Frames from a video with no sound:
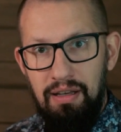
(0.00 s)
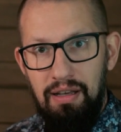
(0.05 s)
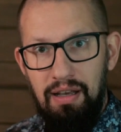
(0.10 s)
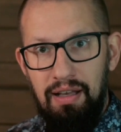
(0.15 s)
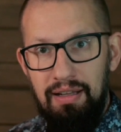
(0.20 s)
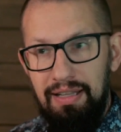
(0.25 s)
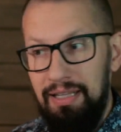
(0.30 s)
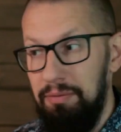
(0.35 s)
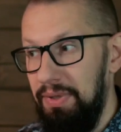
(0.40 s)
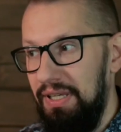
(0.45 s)

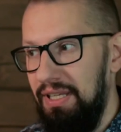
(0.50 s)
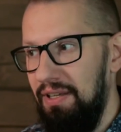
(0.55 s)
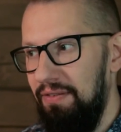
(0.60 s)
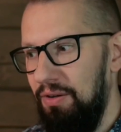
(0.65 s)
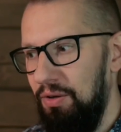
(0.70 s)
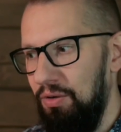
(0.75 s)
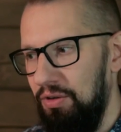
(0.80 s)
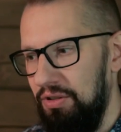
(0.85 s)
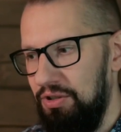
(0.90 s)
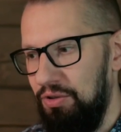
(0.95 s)
Let me give
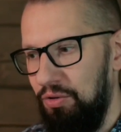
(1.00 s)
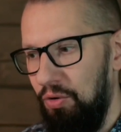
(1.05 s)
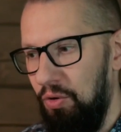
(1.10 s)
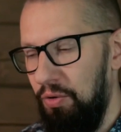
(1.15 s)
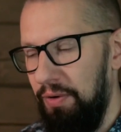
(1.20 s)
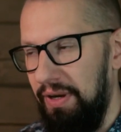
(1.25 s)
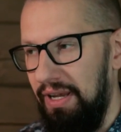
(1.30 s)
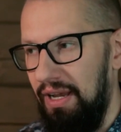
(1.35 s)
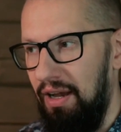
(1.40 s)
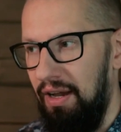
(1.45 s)
you a
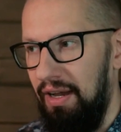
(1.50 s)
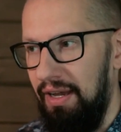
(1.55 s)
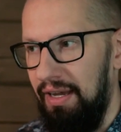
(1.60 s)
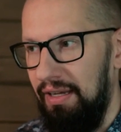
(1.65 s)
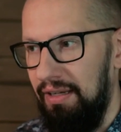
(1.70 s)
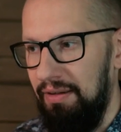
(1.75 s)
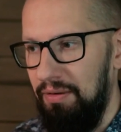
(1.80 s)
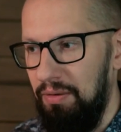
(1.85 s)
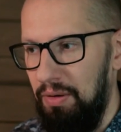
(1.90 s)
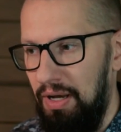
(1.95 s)
story.
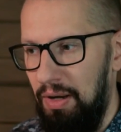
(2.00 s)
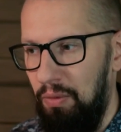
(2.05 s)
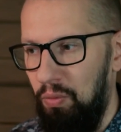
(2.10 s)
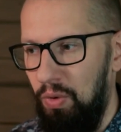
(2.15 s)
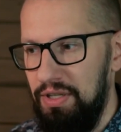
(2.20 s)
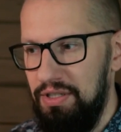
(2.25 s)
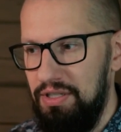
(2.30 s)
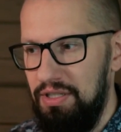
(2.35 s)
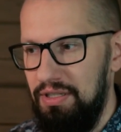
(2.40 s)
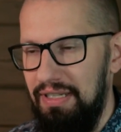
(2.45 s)
I
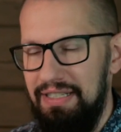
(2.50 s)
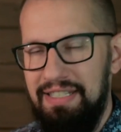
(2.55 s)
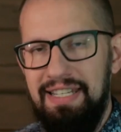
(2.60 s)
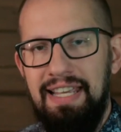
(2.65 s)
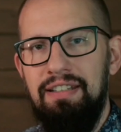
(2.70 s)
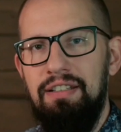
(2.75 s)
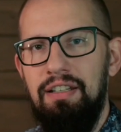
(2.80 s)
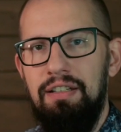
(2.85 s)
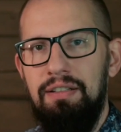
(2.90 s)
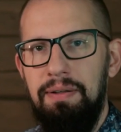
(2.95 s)
once
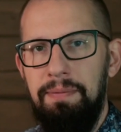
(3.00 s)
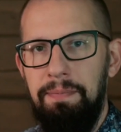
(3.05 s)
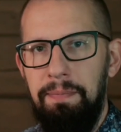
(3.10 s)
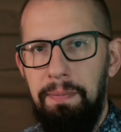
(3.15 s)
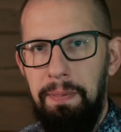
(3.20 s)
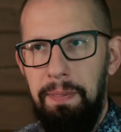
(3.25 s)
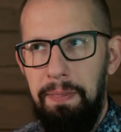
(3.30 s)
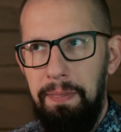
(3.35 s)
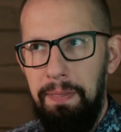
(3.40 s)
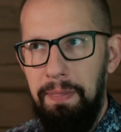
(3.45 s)
attended
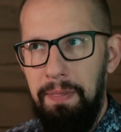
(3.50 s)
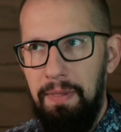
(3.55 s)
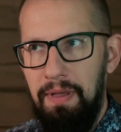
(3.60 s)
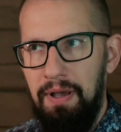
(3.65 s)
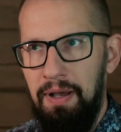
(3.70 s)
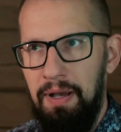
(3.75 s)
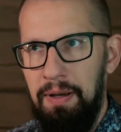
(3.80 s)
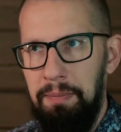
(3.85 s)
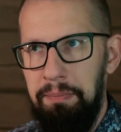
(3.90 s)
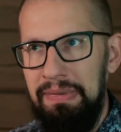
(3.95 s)

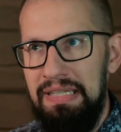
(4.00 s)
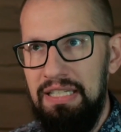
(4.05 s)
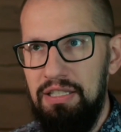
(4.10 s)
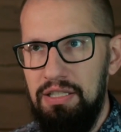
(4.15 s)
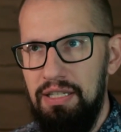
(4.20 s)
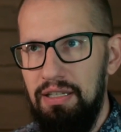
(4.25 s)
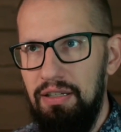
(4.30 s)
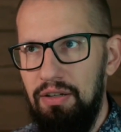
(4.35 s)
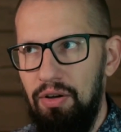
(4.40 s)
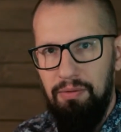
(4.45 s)
a
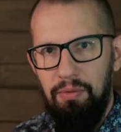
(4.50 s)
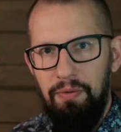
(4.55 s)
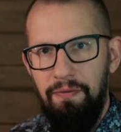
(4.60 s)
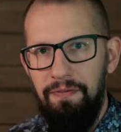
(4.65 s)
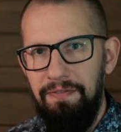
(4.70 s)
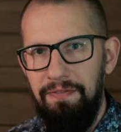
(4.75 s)
meeting. There were